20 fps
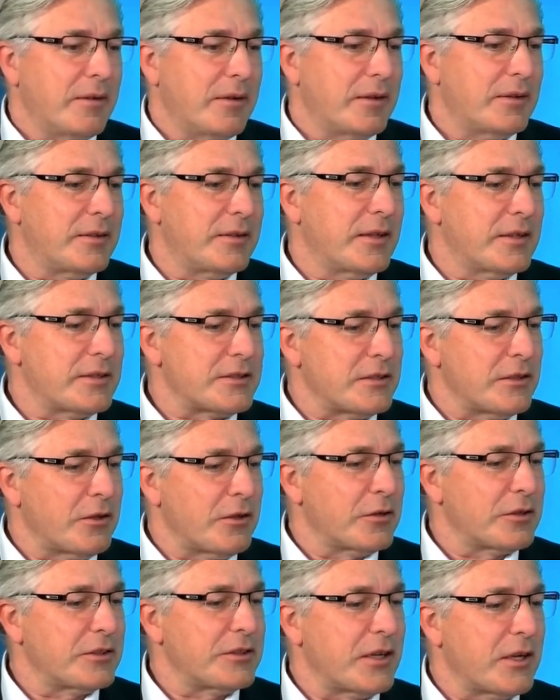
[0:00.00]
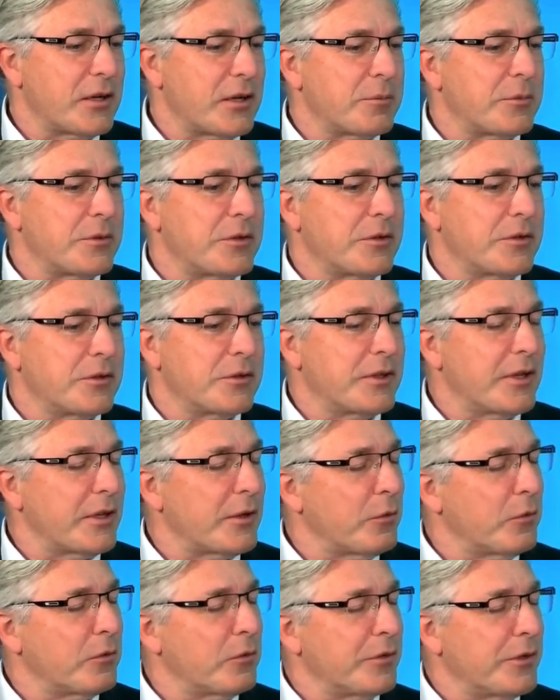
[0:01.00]
it takes a long time to get
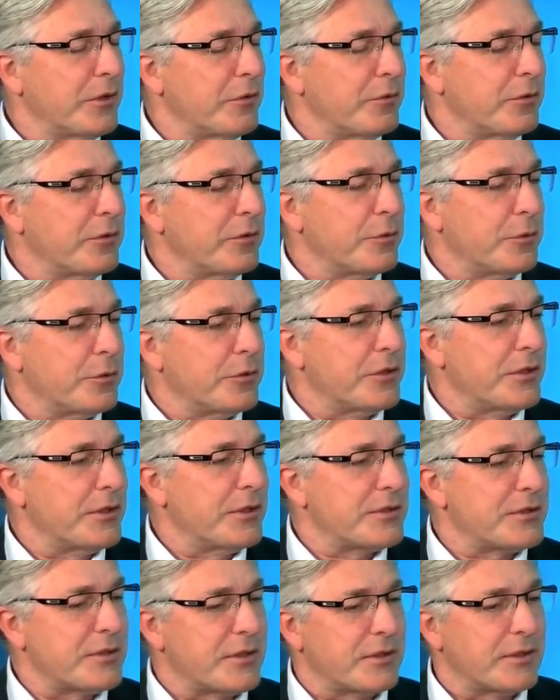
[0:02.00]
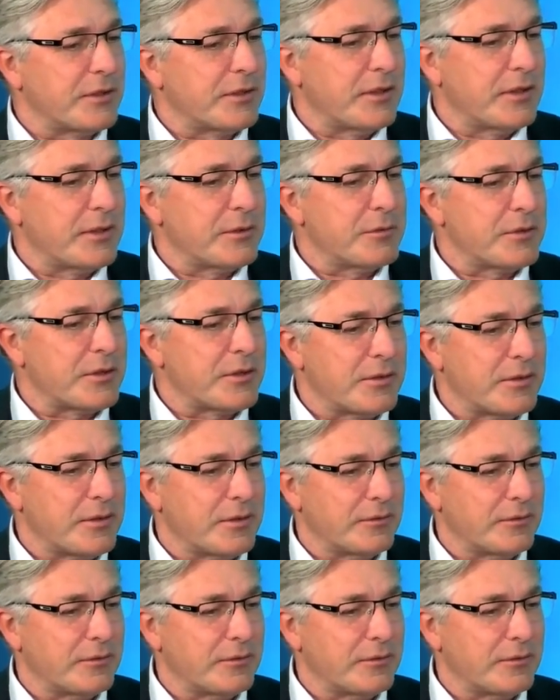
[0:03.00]
all the different routines in